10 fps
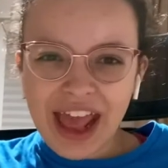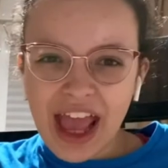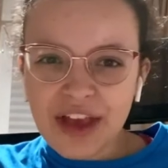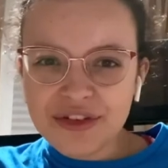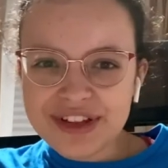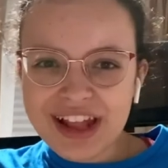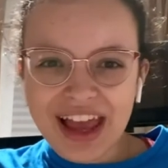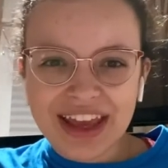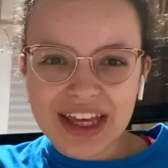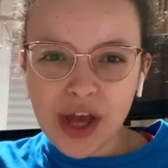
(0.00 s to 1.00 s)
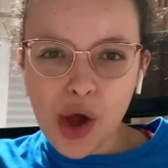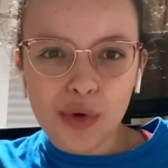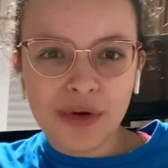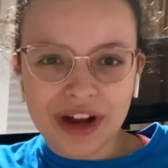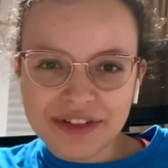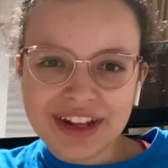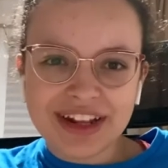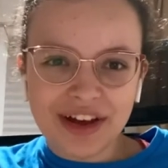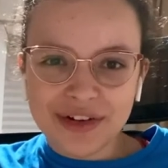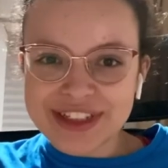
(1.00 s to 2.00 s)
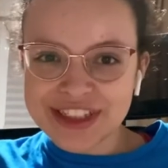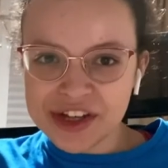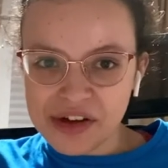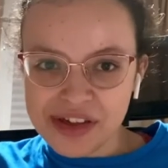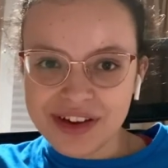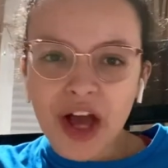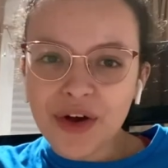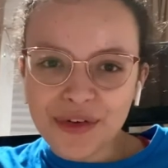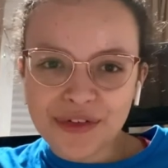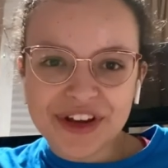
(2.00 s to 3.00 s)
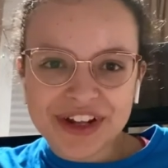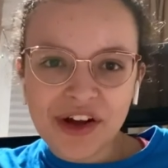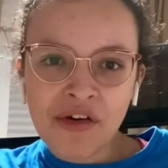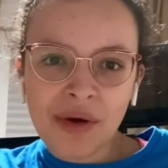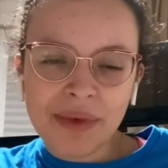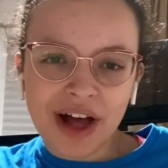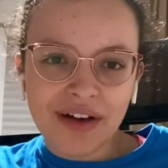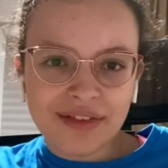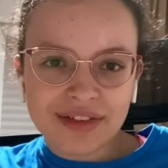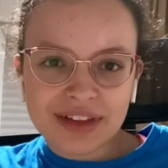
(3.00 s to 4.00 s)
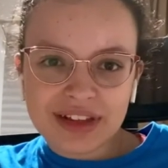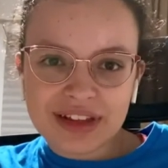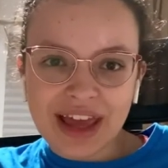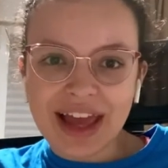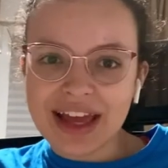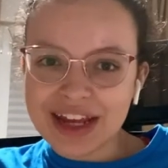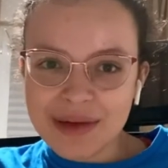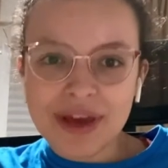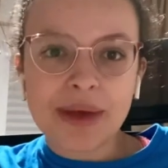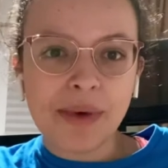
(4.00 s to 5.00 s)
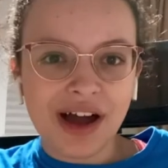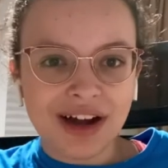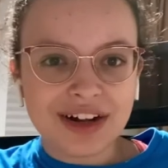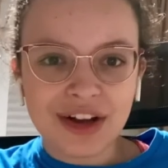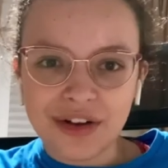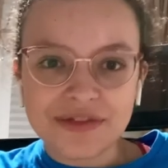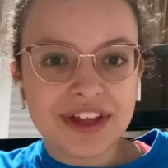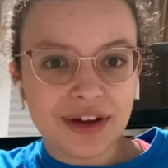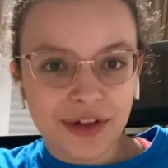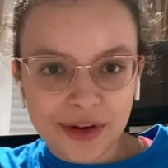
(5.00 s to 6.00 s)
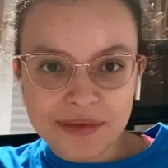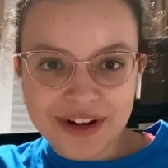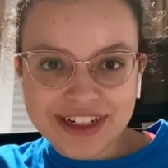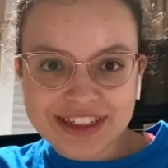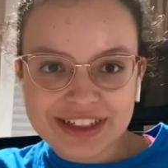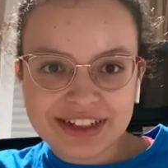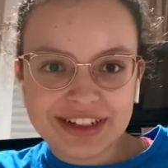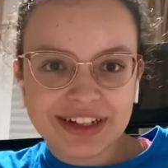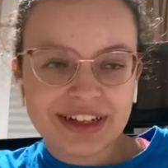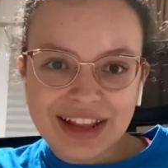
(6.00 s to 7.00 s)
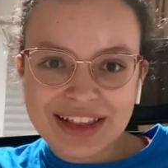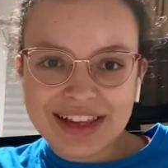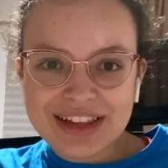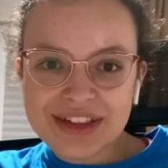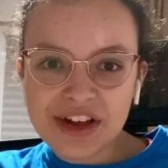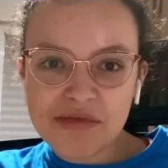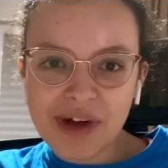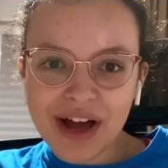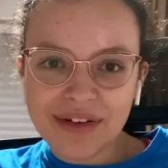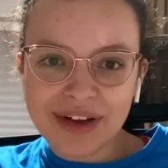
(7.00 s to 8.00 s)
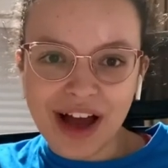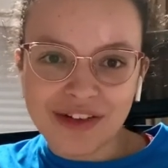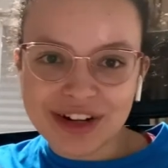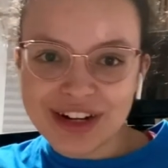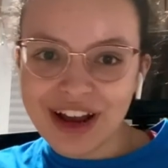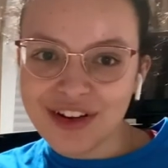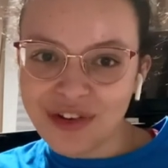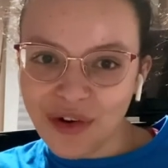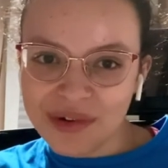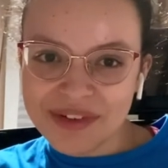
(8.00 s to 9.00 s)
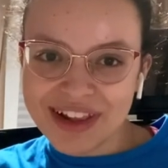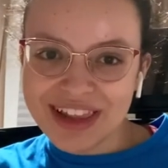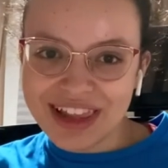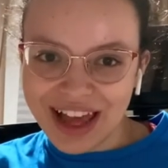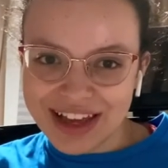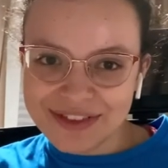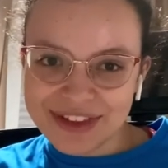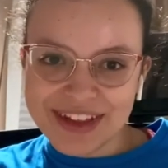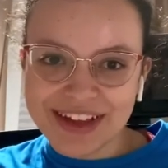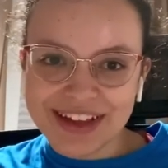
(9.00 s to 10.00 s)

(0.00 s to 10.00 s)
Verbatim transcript: It was like we already know each other. We know about the academic part of the other person. Let's talk about our normal lives.